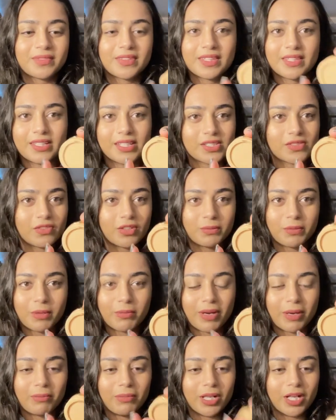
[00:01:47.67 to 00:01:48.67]
this would be
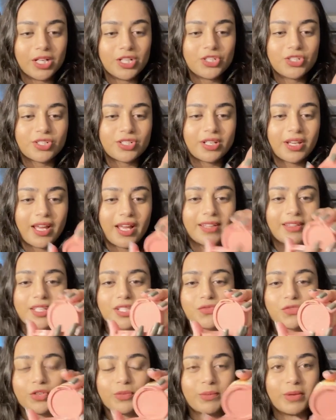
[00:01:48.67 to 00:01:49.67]
my blush and
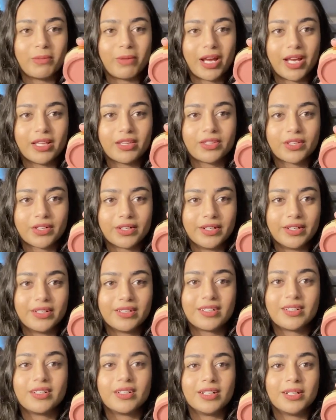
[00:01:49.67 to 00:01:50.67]
this would be my third
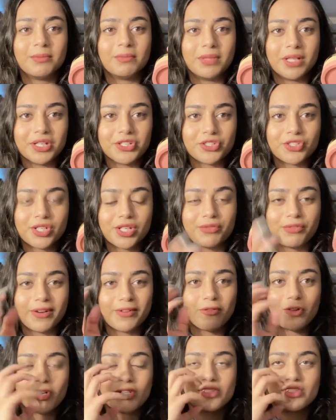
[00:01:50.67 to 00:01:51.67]
blush if i
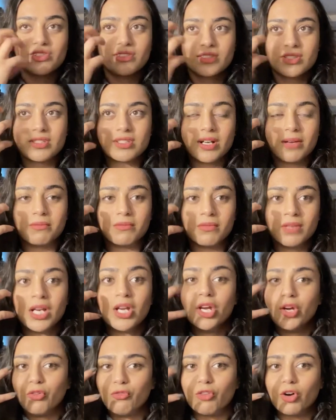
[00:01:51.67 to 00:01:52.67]
want some
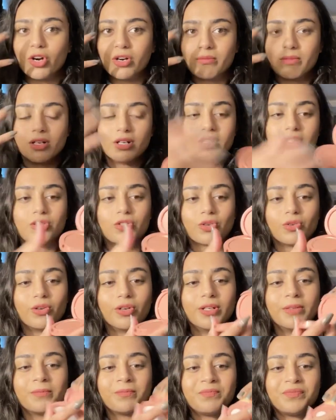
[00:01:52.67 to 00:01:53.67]
warmer
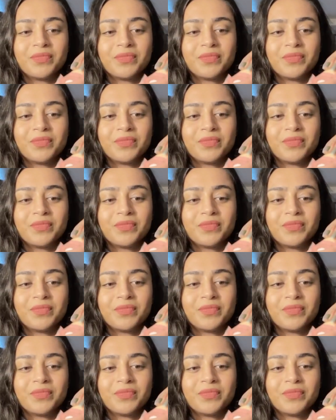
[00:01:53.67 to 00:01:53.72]
tone